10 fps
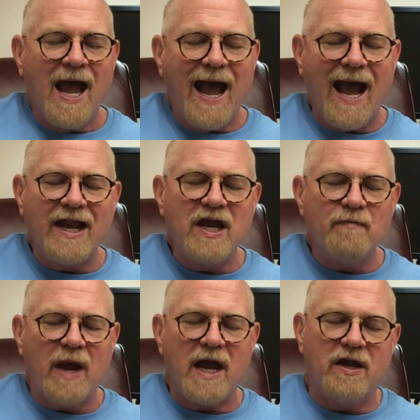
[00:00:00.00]
And he
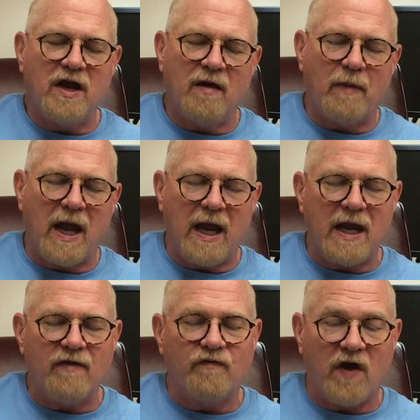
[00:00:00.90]
made him
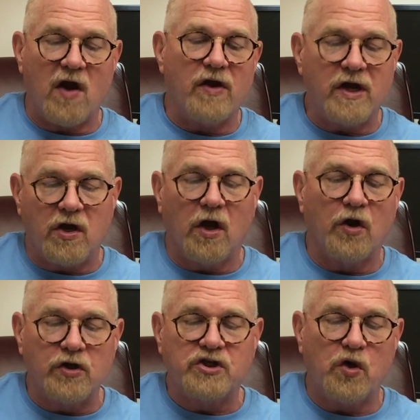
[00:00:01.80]
a very
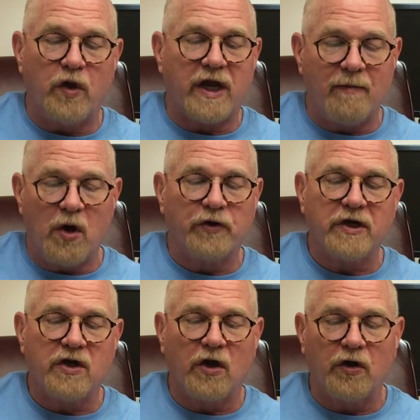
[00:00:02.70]
colored tunic, a
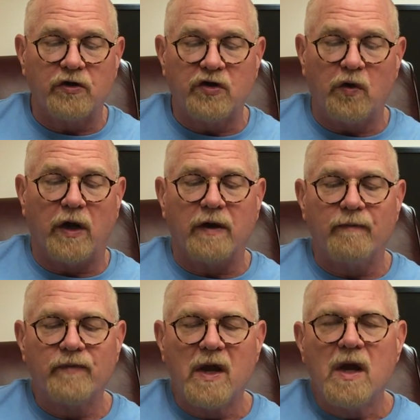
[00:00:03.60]
multicolored tunic,
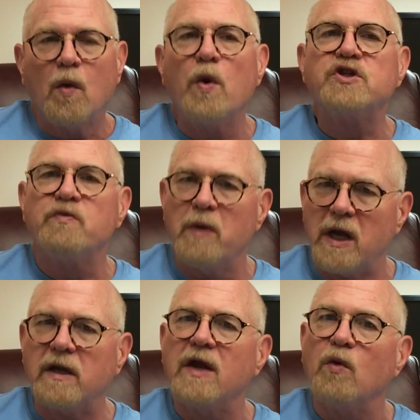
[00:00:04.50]
which
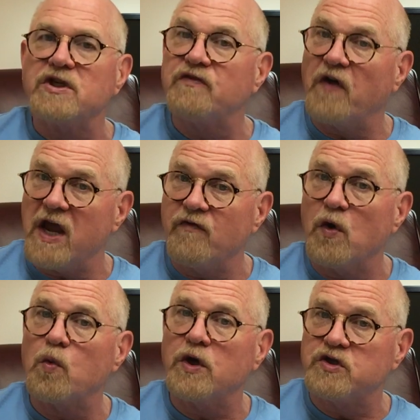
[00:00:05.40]
meant he was
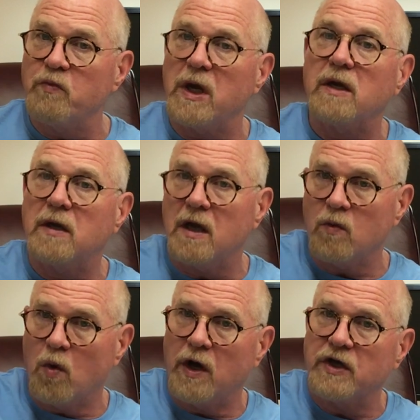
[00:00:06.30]
favored, which meant he
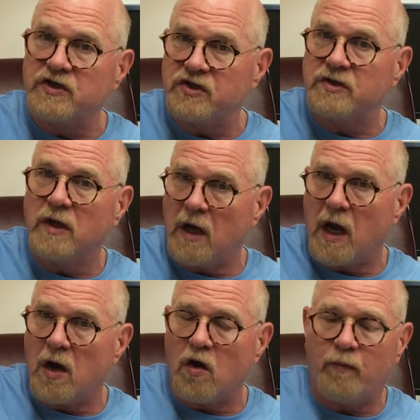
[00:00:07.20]
was the
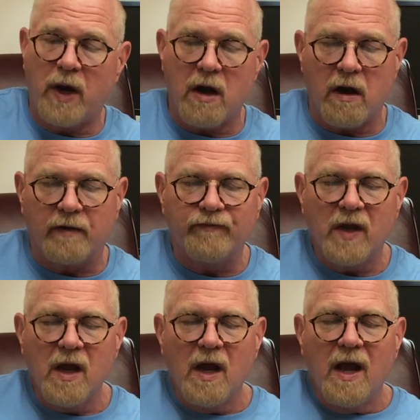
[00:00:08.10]
heir apparent.
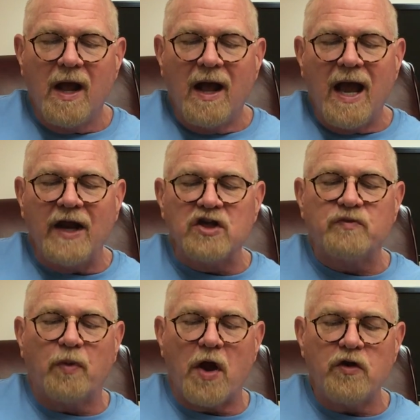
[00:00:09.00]
And his
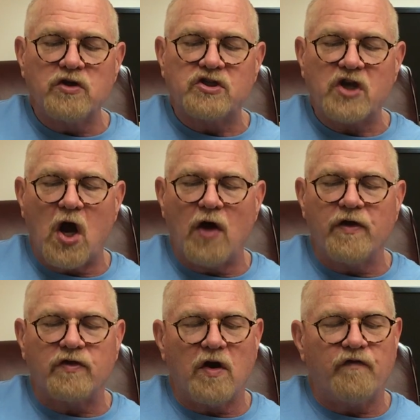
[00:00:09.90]
brothers saw
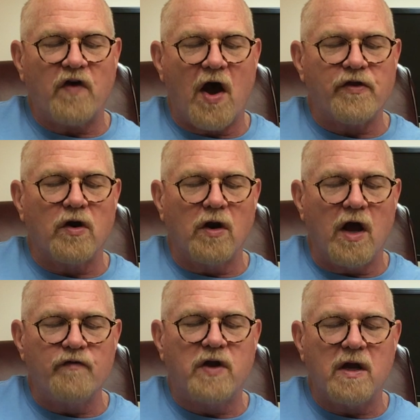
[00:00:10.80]
that their father
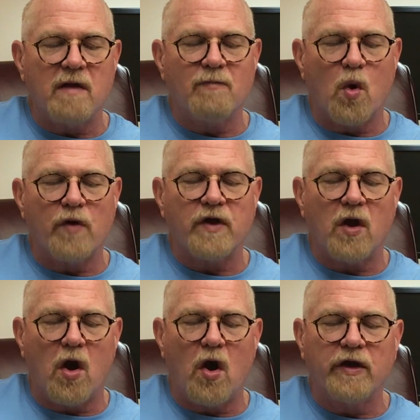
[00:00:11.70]
loved him more
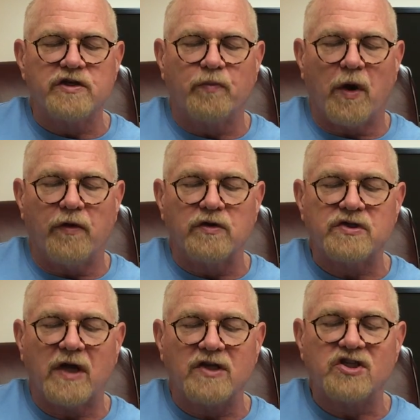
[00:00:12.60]
than all his
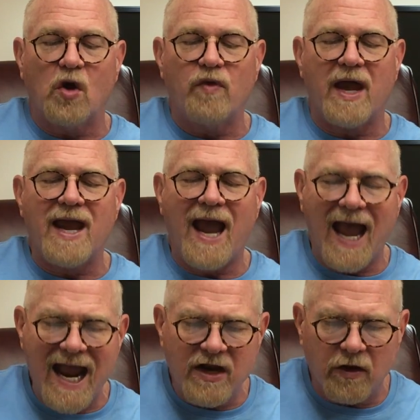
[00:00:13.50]
brothers, and so they
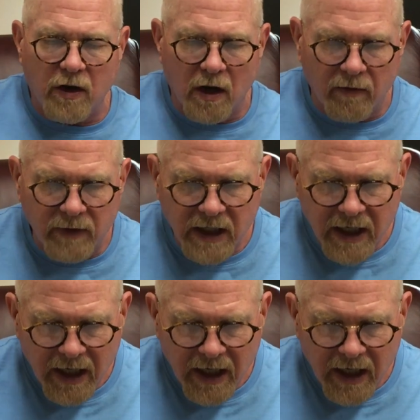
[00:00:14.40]
hated him